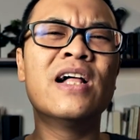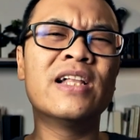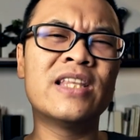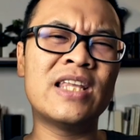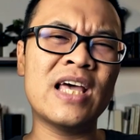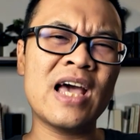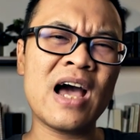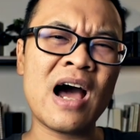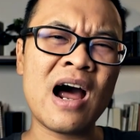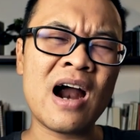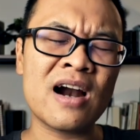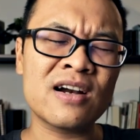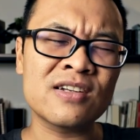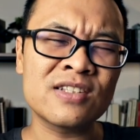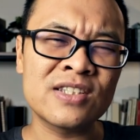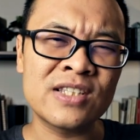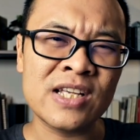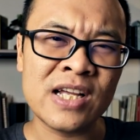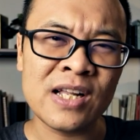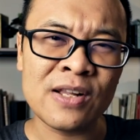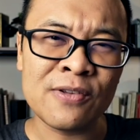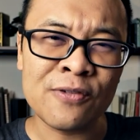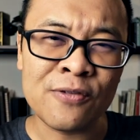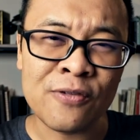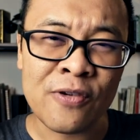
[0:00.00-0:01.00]
they are
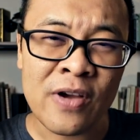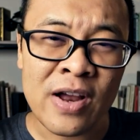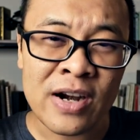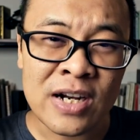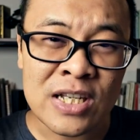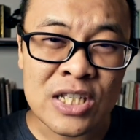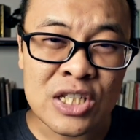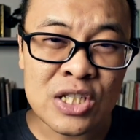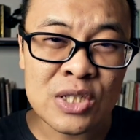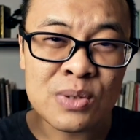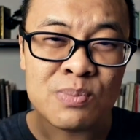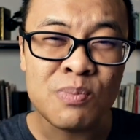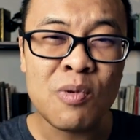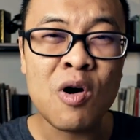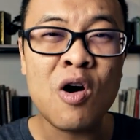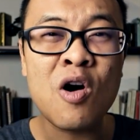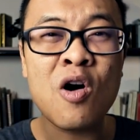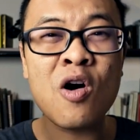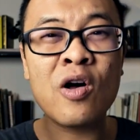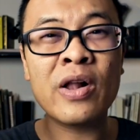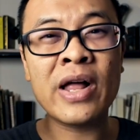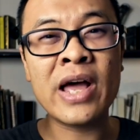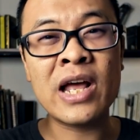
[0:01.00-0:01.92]
still very small